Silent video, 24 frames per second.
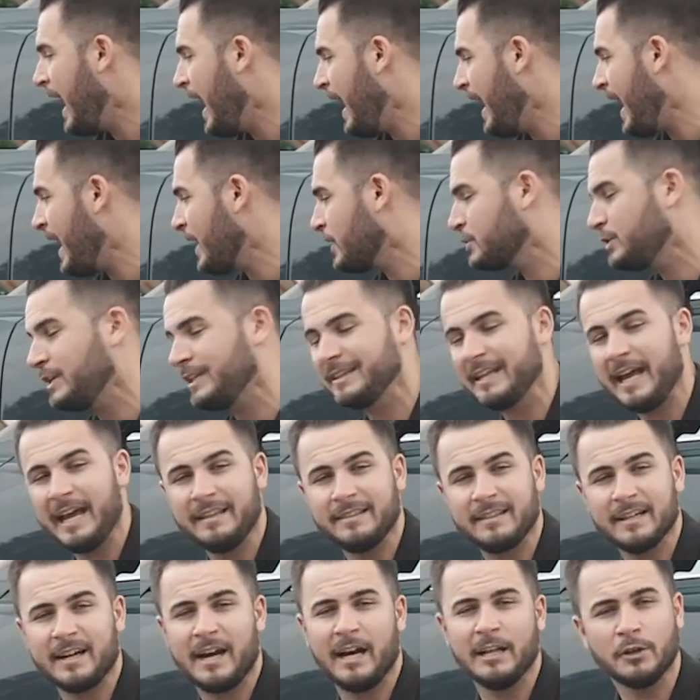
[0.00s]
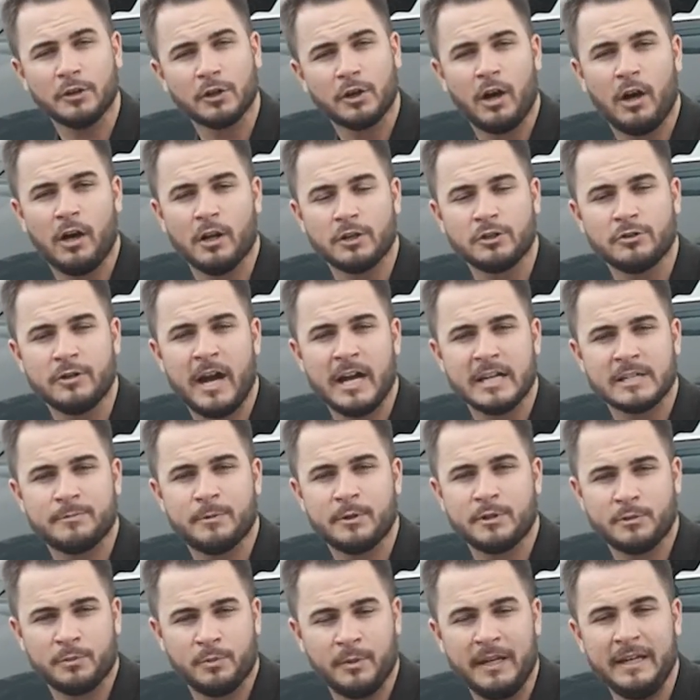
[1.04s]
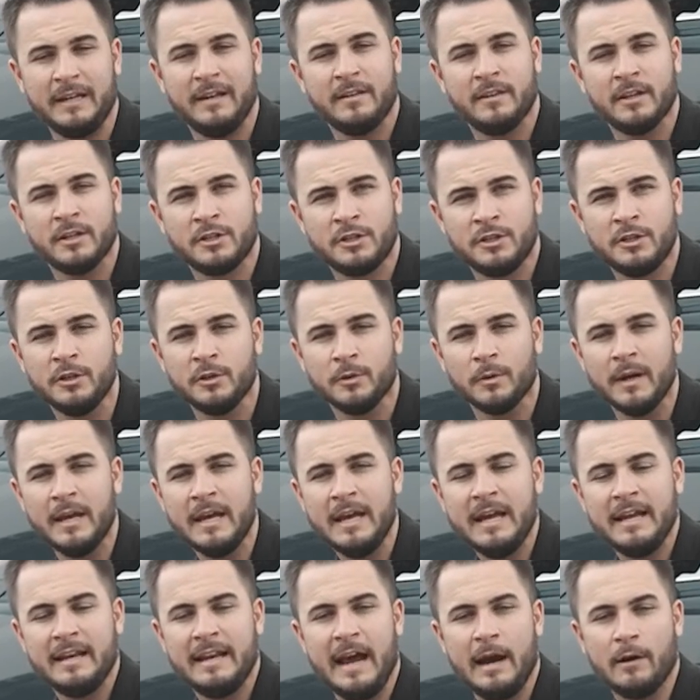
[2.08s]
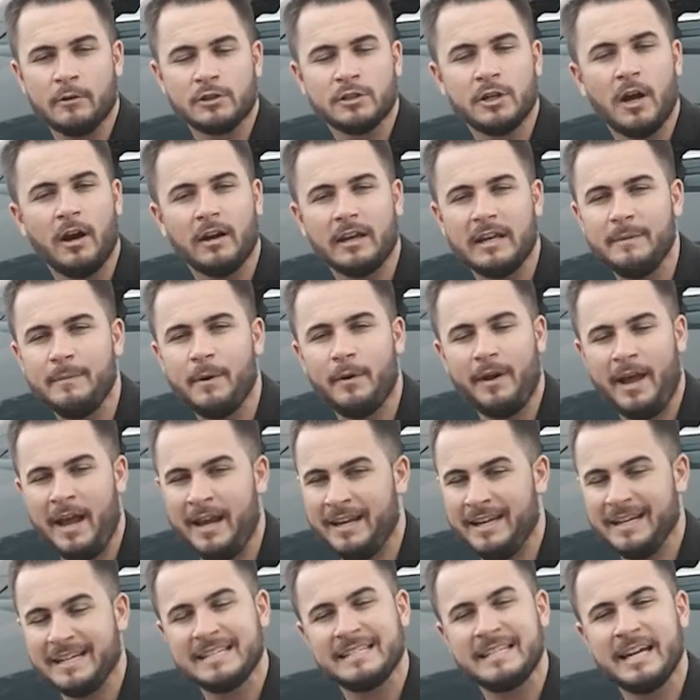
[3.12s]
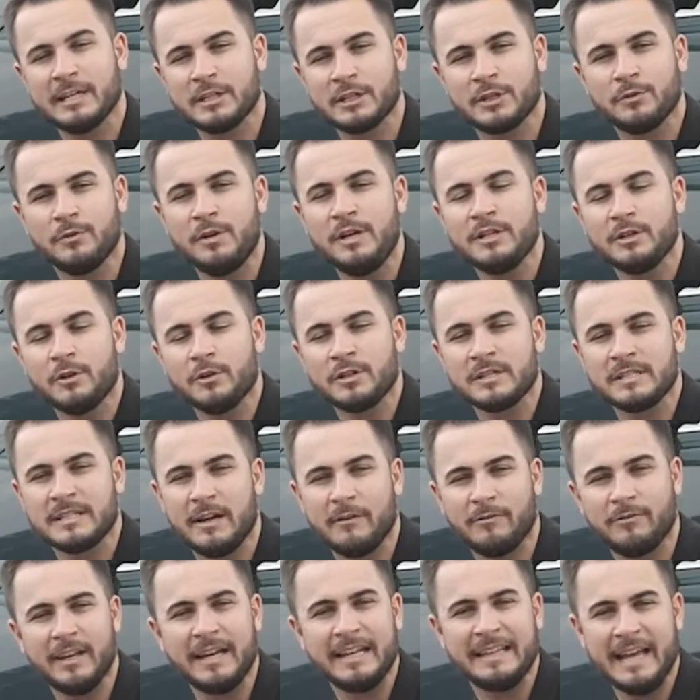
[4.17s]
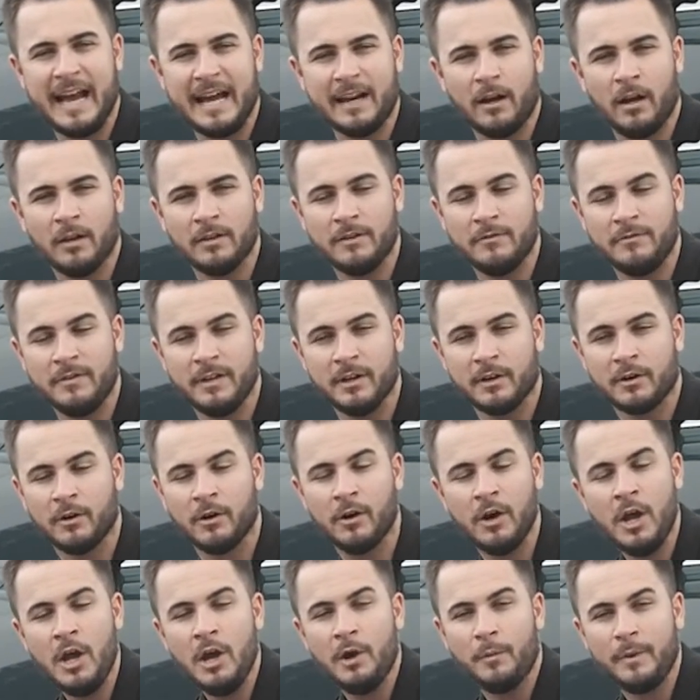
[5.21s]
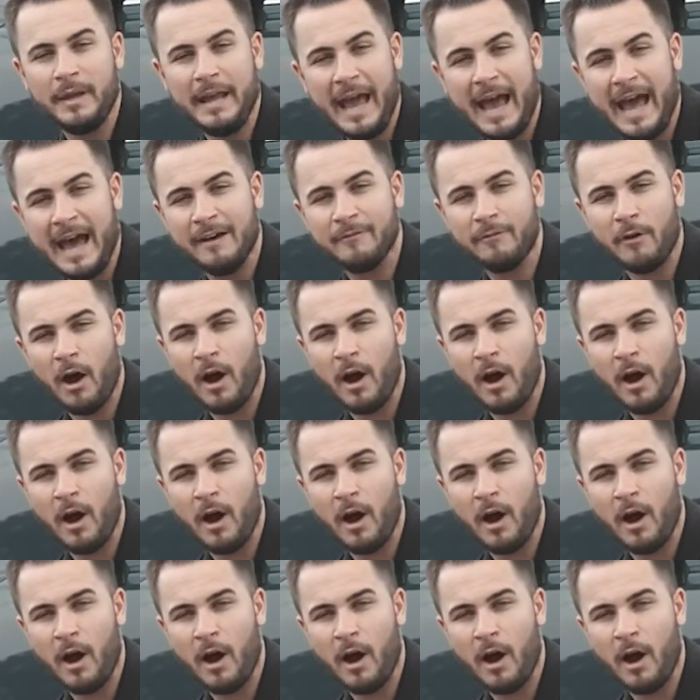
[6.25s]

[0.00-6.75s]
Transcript: I actually like the color contrast between the two. Now, talking about any accessories or stuff like that on the vehicle, we have